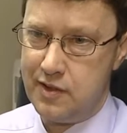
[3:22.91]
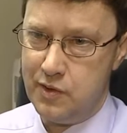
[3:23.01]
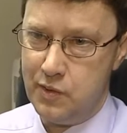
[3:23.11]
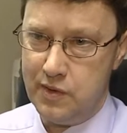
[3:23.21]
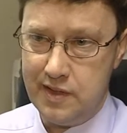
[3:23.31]

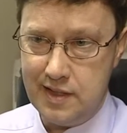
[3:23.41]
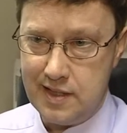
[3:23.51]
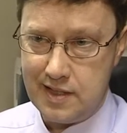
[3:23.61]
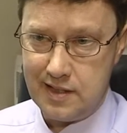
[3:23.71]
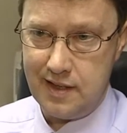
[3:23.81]
who were in
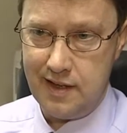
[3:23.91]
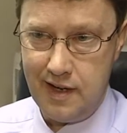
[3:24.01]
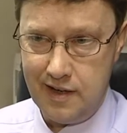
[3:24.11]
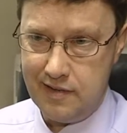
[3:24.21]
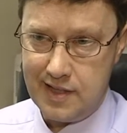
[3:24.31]
this
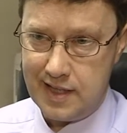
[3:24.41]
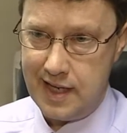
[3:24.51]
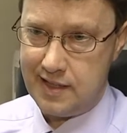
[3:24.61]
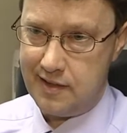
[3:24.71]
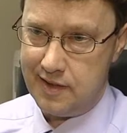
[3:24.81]
high-risk
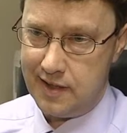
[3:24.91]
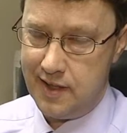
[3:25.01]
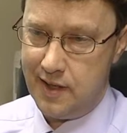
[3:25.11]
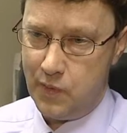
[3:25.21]
category.